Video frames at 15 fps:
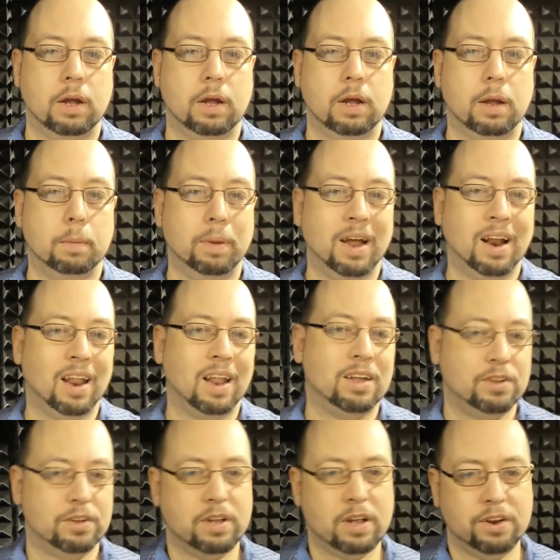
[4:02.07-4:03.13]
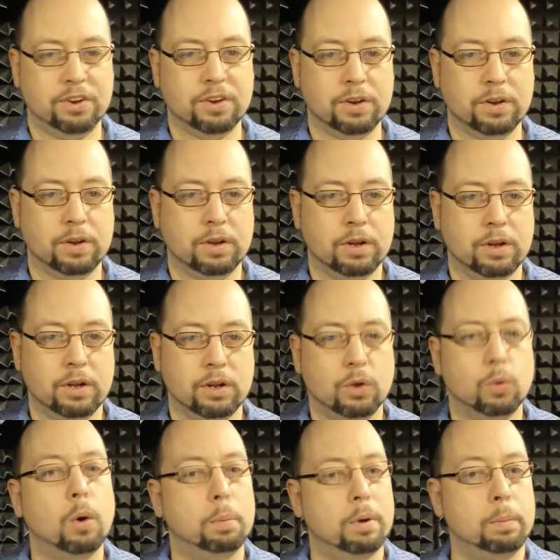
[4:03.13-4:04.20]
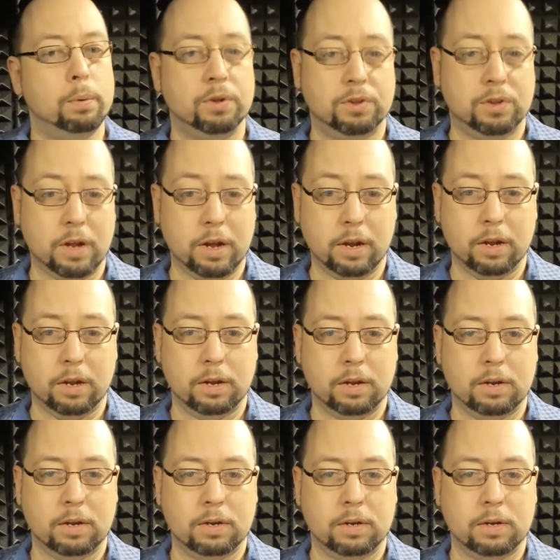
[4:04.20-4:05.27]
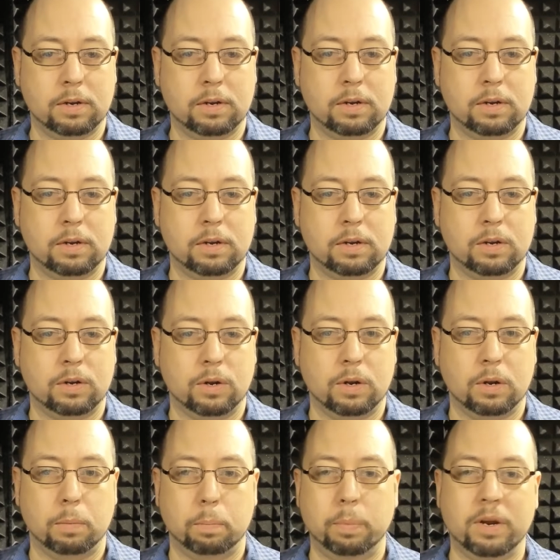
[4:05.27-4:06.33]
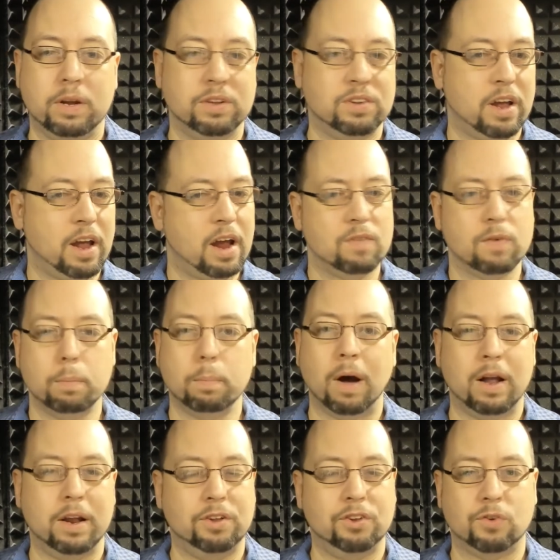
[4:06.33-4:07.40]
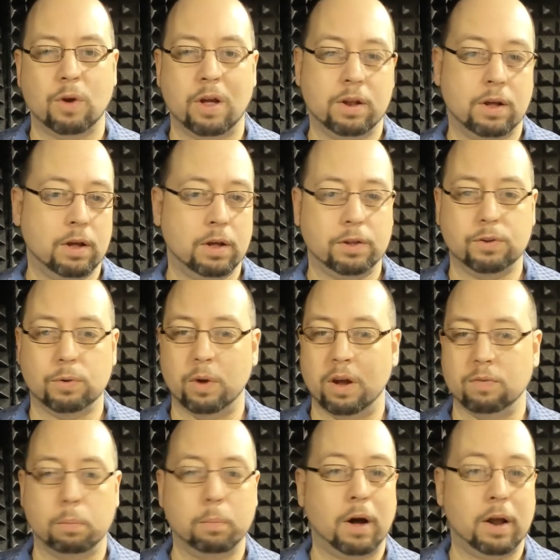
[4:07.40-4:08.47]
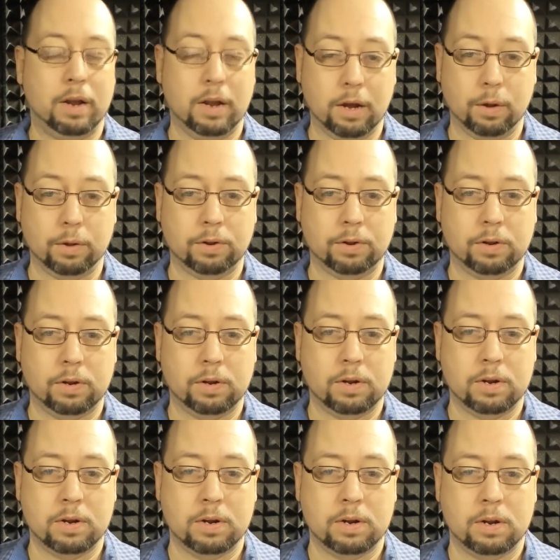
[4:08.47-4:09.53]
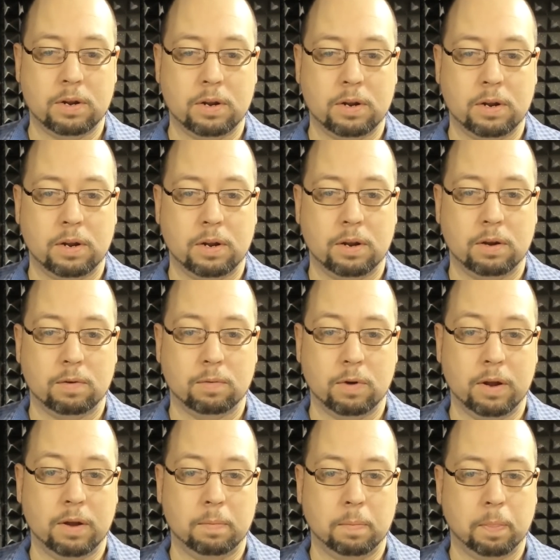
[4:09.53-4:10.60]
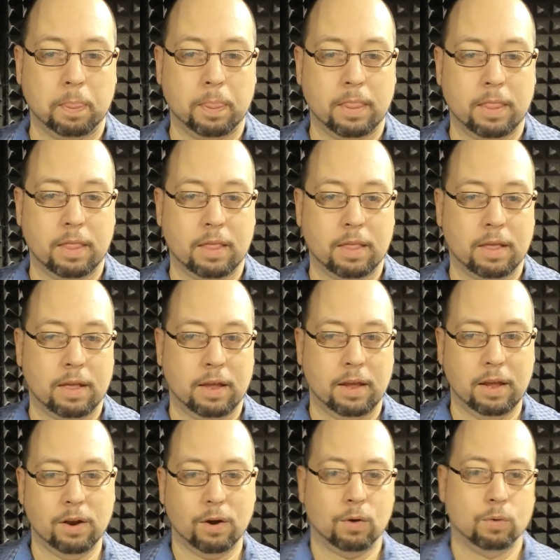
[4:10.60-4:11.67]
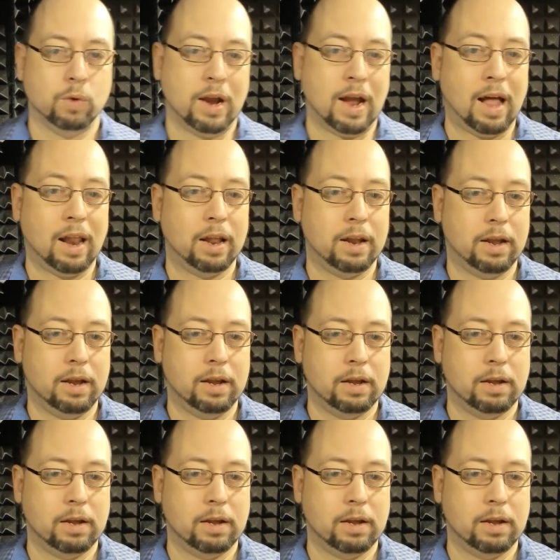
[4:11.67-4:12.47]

and pay less attention to what people say. Because everybody's trying to hustle everybody else, right? In all reality,